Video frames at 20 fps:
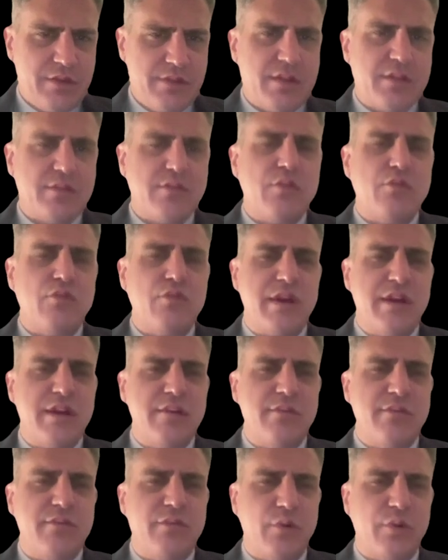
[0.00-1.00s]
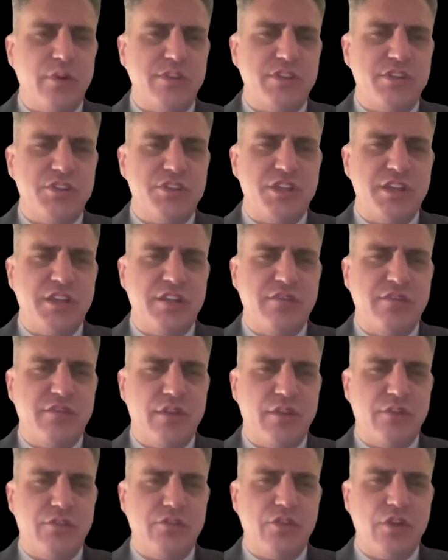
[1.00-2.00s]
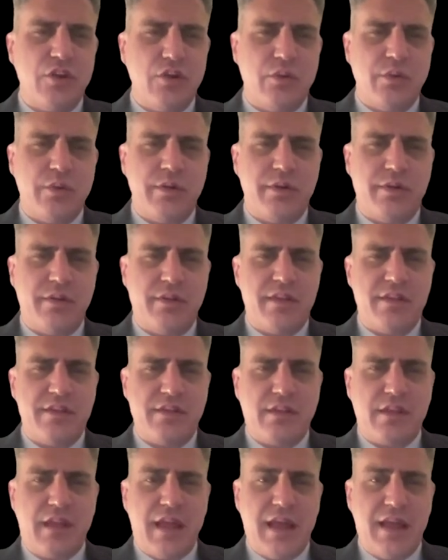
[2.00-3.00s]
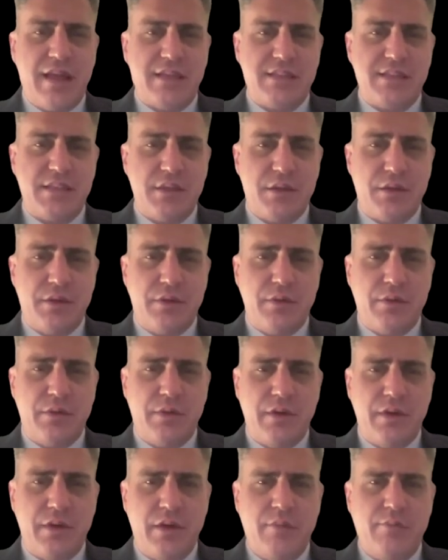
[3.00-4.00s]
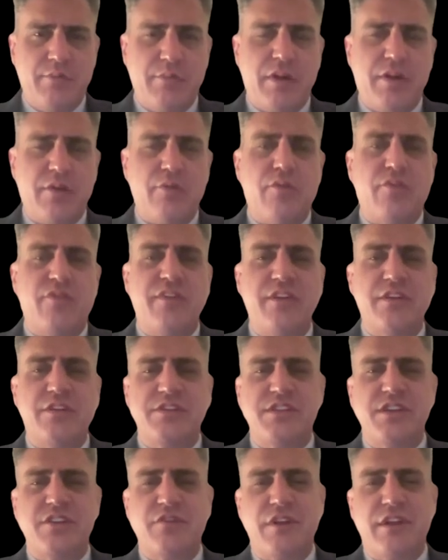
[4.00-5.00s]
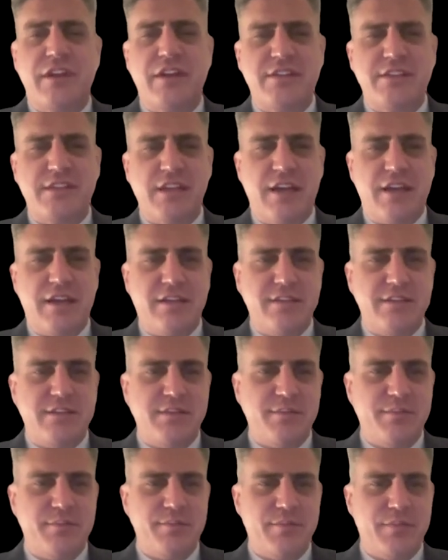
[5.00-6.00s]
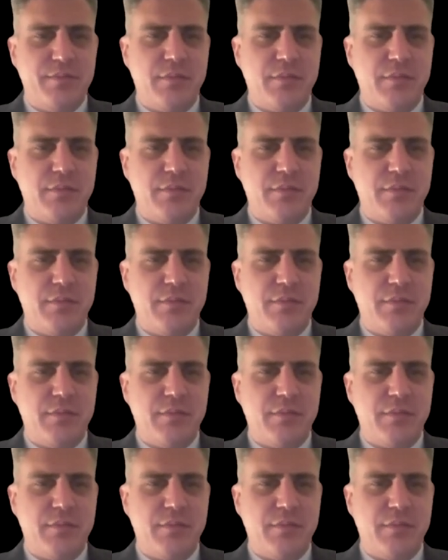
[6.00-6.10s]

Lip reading: the random forest achieved lower than lasso, but it reveals different insights.